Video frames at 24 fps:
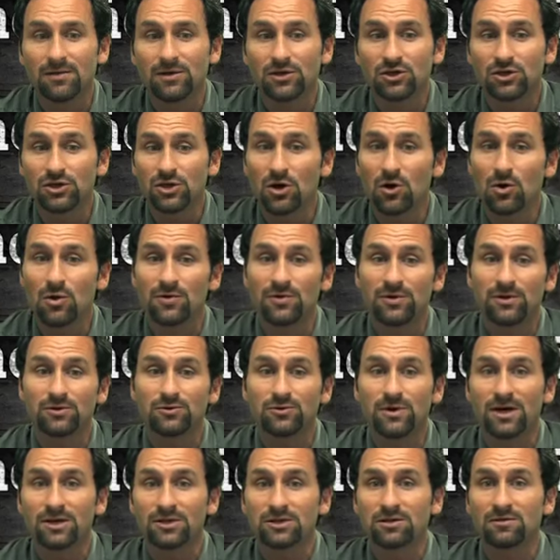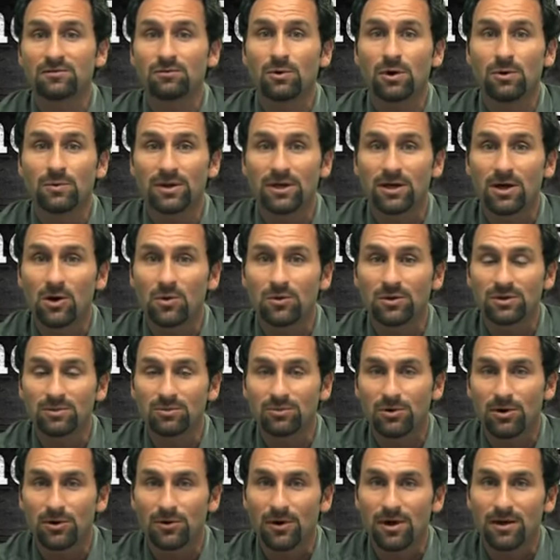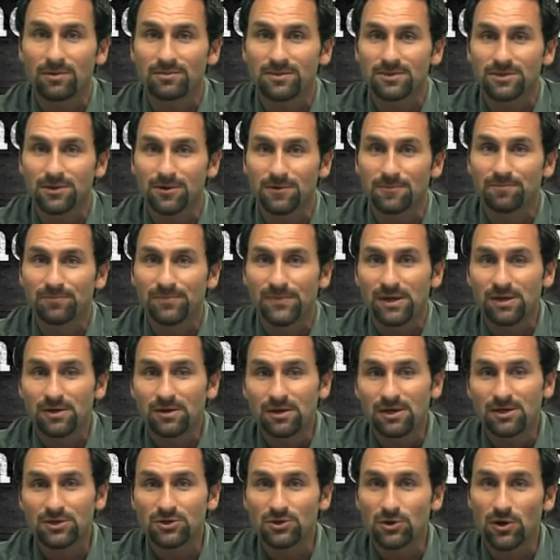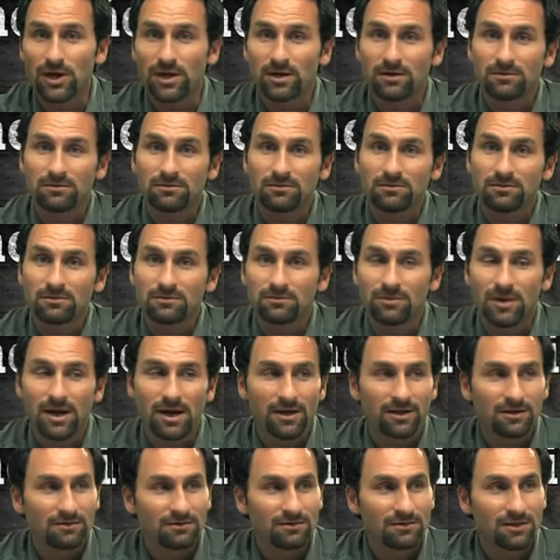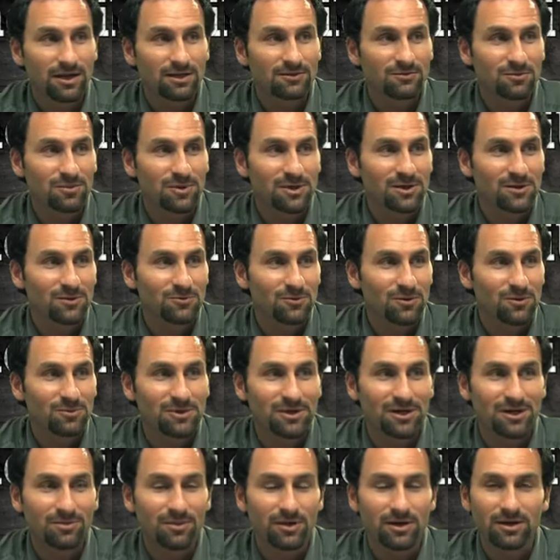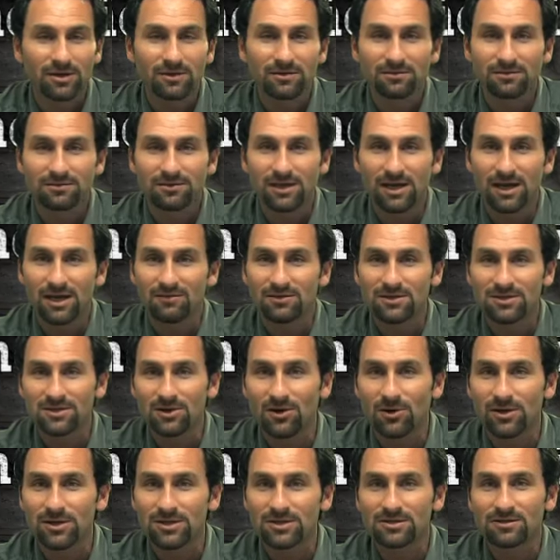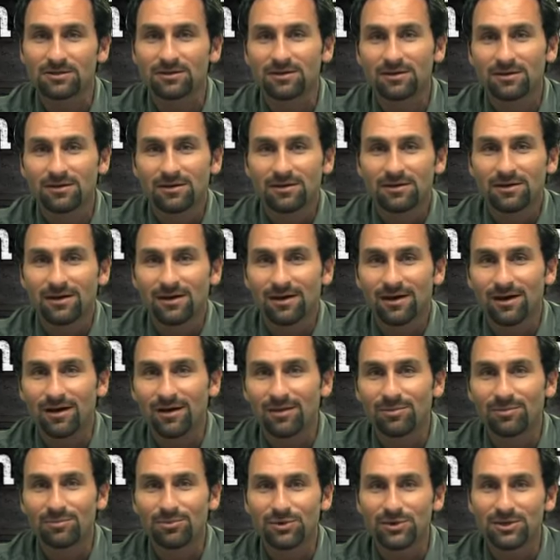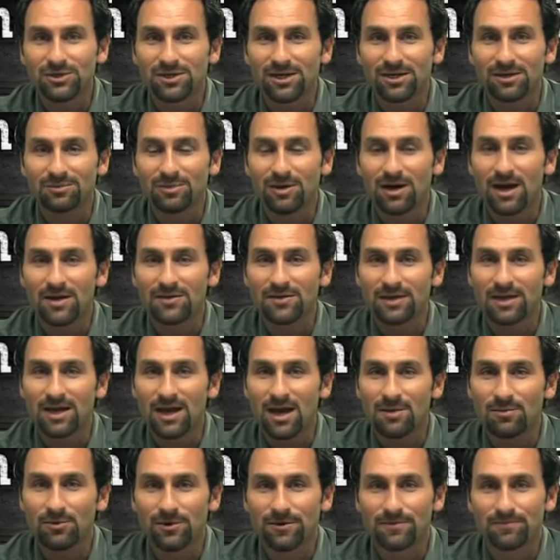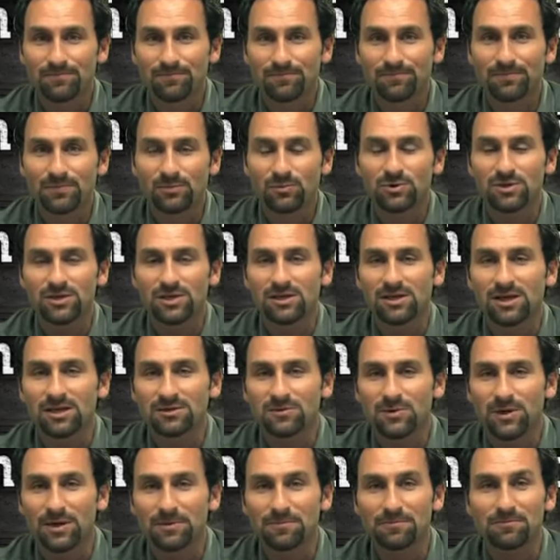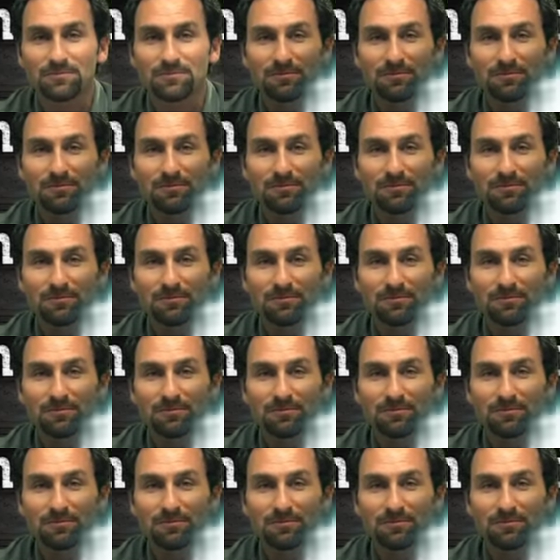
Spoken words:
show in the direction of where we go with the program. So enjoy it. Mike, thanks for being in the room today, buddy. Dave, as always, appreciate you behind the camera. We'll see you next week.